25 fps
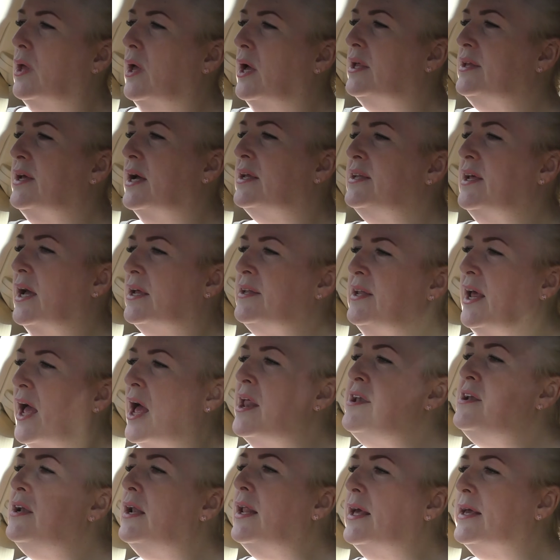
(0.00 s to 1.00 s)
and and and,
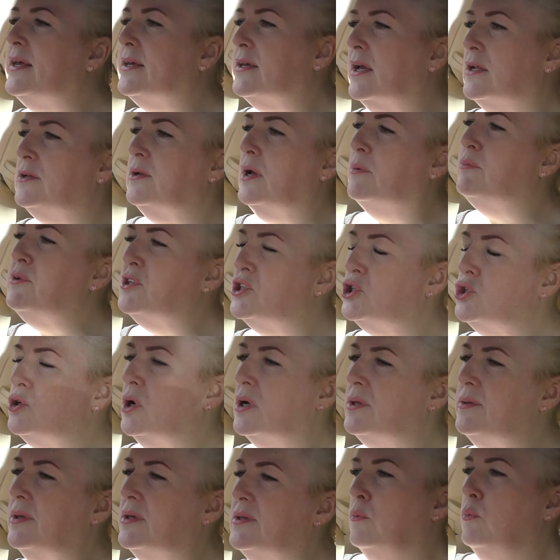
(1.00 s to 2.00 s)
and like and, and we're
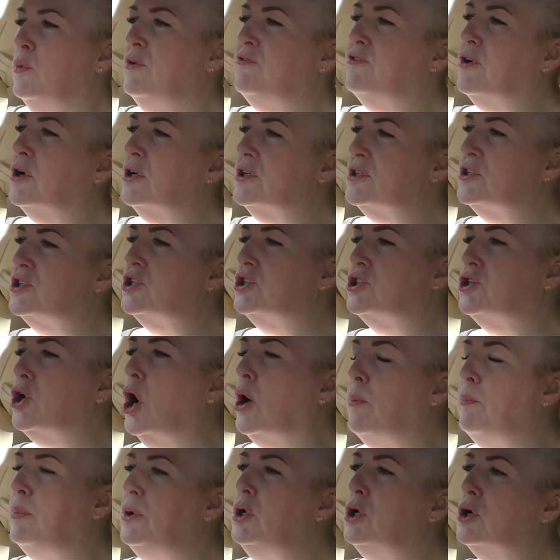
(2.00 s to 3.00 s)
so we've got to
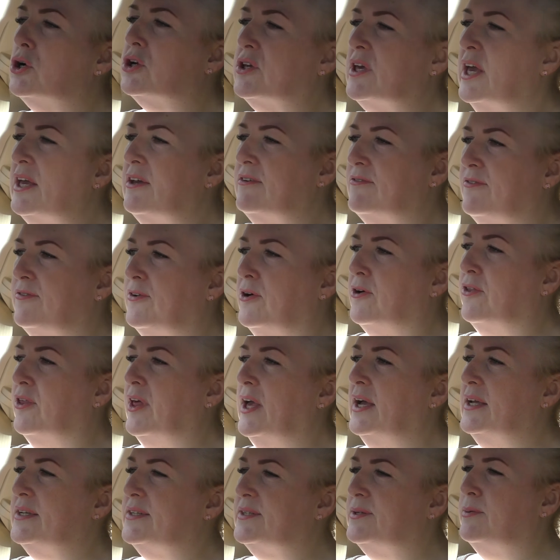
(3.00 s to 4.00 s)
stop looking for
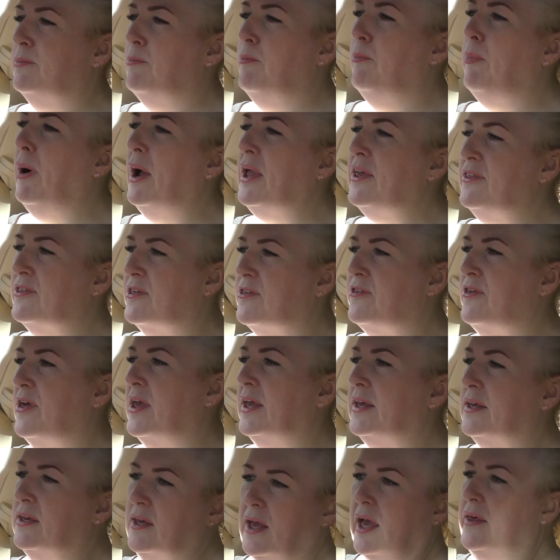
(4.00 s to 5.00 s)
that buy the
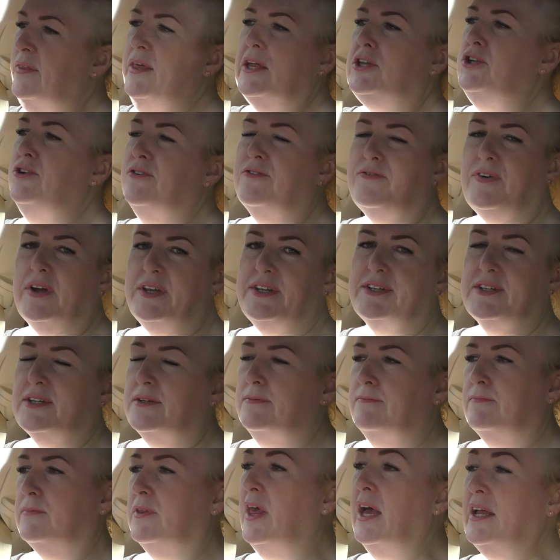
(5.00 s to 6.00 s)
thing and then you fit
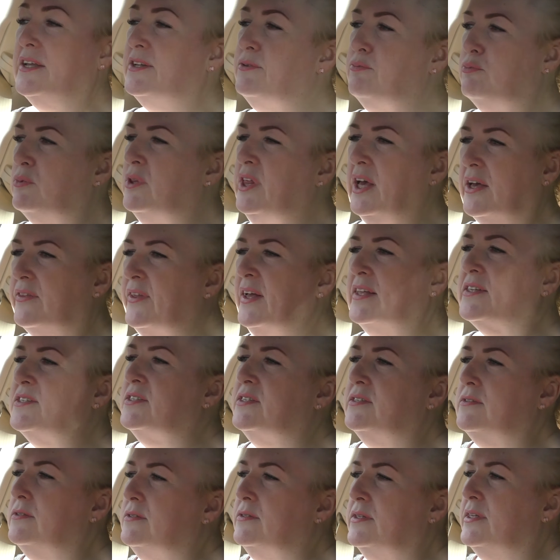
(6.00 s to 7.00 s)
that that
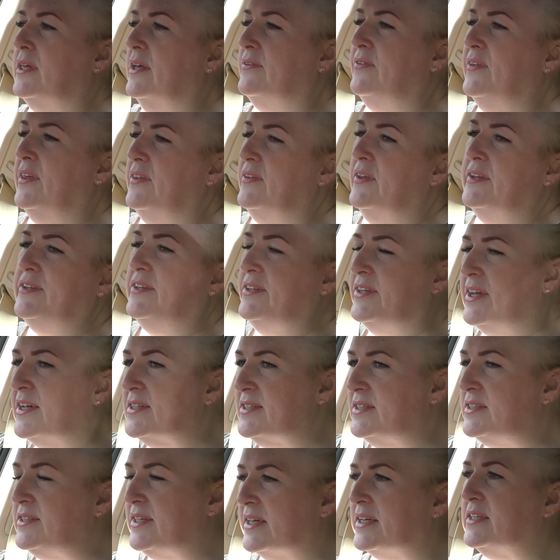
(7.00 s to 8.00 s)
that's that, that
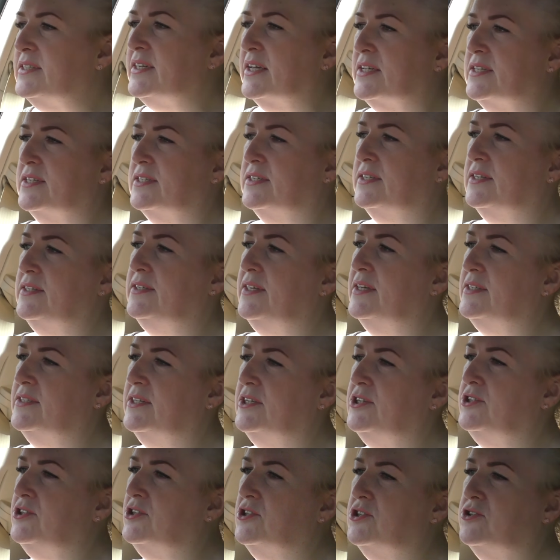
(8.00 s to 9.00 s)
doesn't exist in
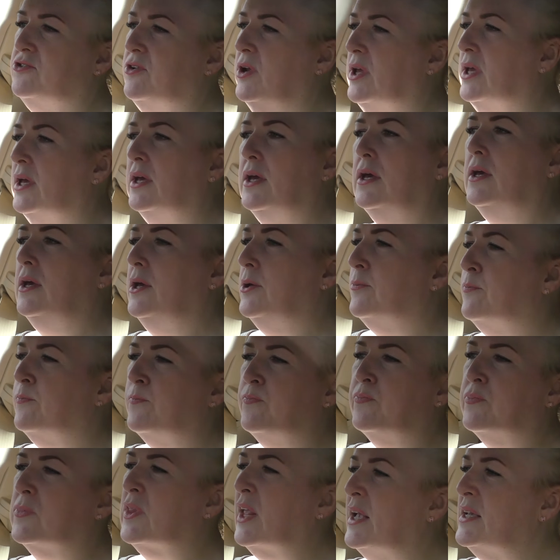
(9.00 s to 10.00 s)
this industry
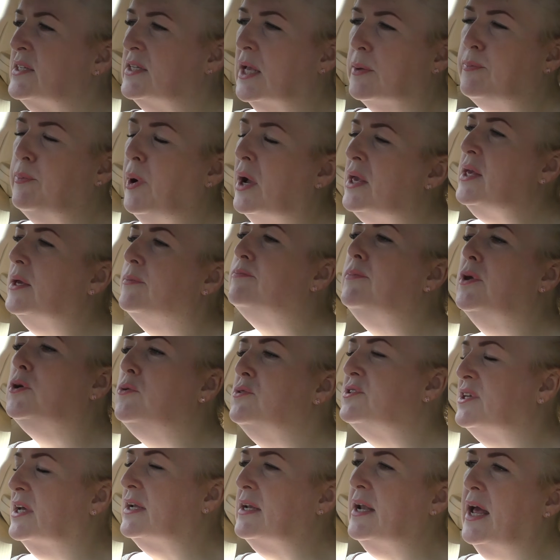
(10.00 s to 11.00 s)
it's like buying
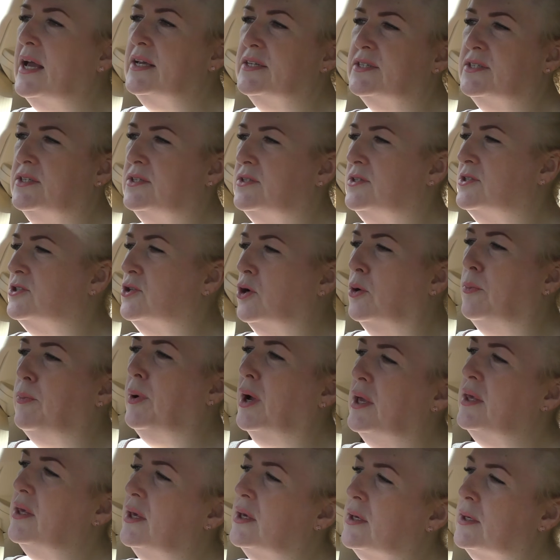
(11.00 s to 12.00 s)
music lessons or
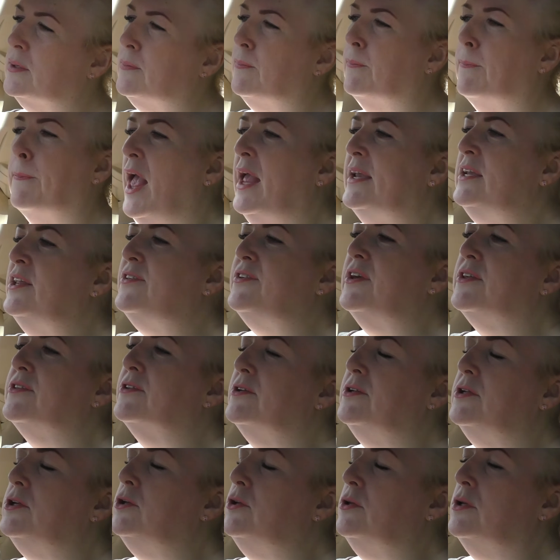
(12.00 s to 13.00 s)
buying anything
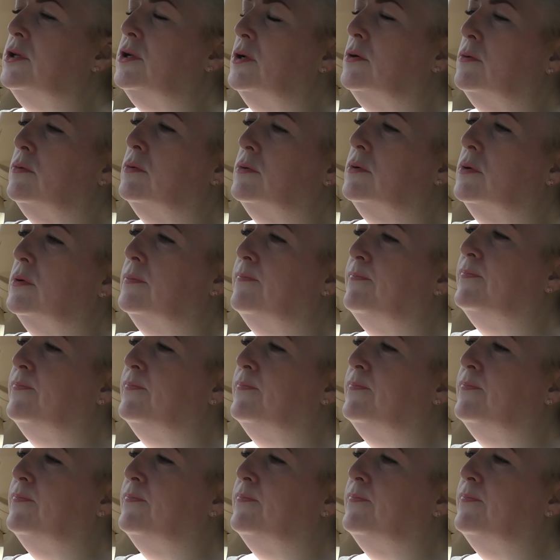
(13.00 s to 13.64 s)
that you, you know